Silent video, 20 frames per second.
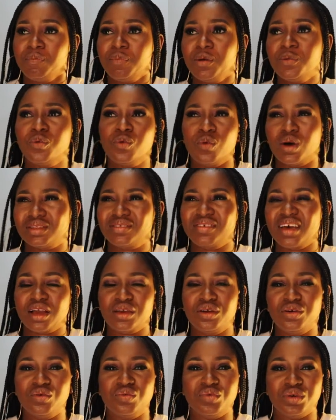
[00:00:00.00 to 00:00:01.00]
People
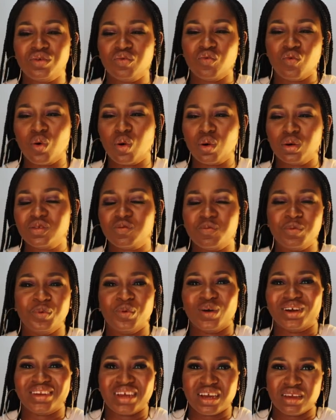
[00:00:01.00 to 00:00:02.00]
attack you with words,
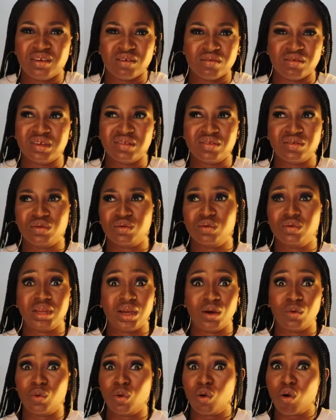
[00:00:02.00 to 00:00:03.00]
people attack you with, you know,
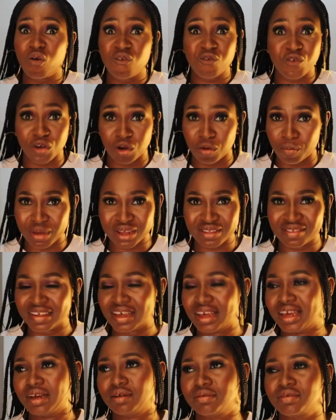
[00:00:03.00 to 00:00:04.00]
they come for your
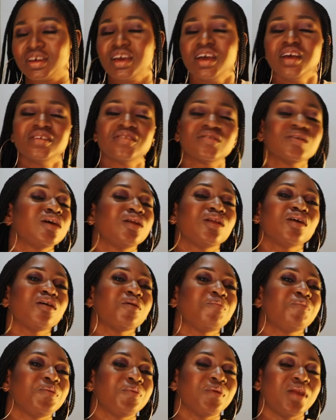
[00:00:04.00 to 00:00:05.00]
mental health. So a
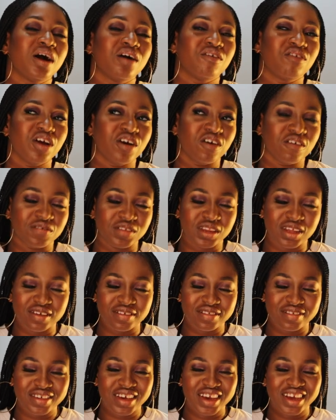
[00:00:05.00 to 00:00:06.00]
lot of people are aware of
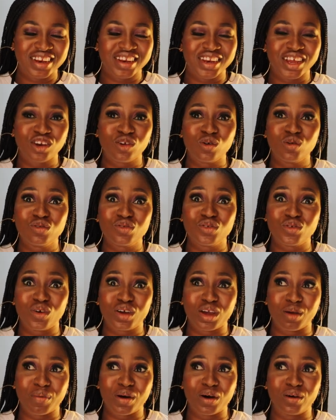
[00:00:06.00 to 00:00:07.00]
this. They don't
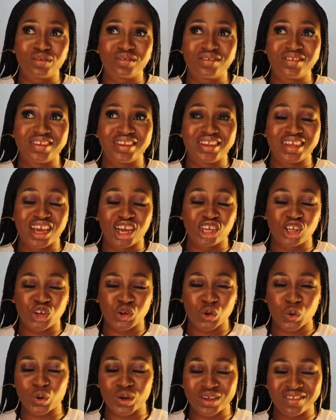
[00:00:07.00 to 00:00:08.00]
talk about their
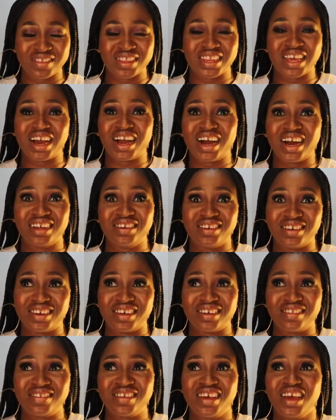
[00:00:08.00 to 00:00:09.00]
choice, their
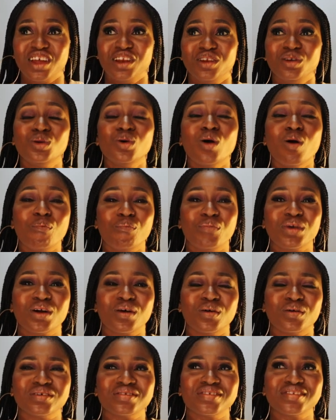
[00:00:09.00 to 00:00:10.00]
candidates, not
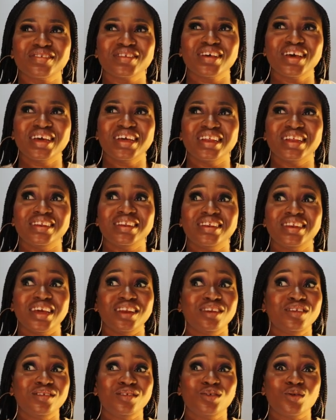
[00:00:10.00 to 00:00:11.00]
because
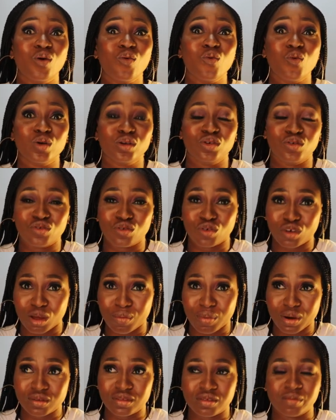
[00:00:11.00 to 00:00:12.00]
they don't want to talk
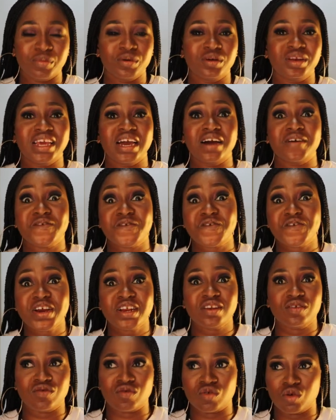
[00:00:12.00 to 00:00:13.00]
about it, but they are
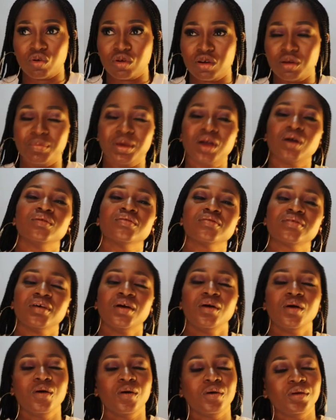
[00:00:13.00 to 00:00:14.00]
afraid to talk because
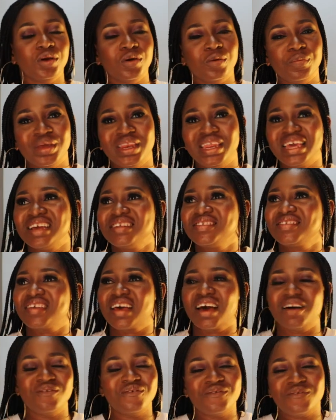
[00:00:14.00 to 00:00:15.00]
the
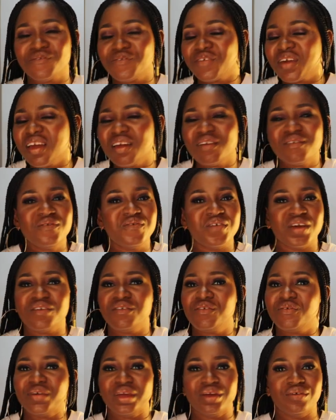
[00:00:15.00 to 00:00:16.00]
Obidients are very,
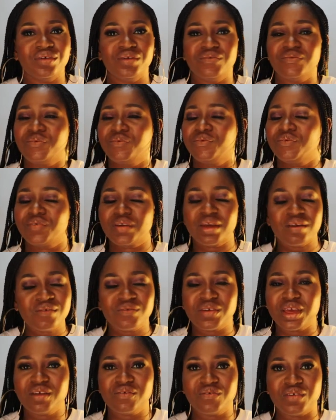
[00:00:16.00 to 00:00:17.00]
very, very,
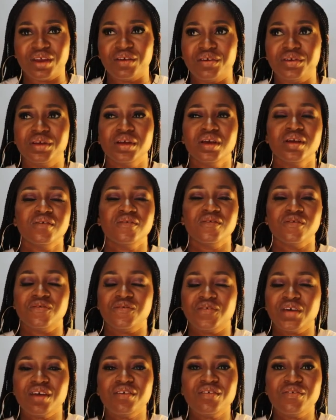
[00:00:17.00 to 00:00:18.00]
very, very, very,
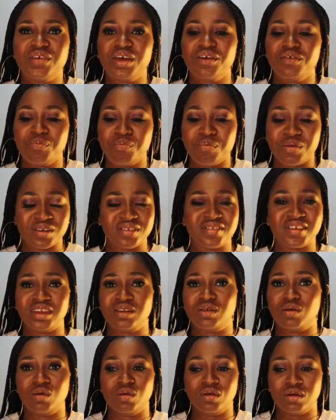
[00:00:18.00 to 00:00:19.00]
very, very
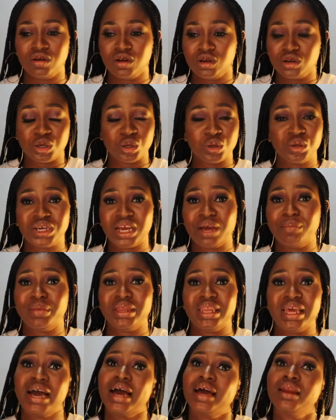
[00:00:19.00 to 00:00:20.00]
present on social
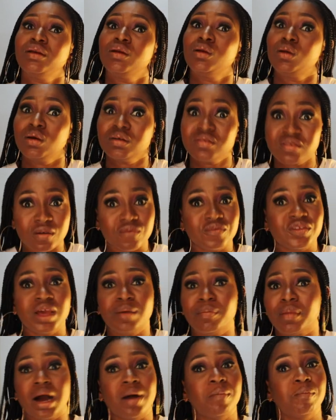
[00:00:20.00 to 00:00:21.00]
media. And lots of
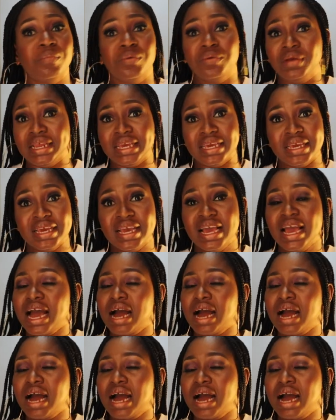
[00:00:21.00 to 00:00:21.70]
them are bully.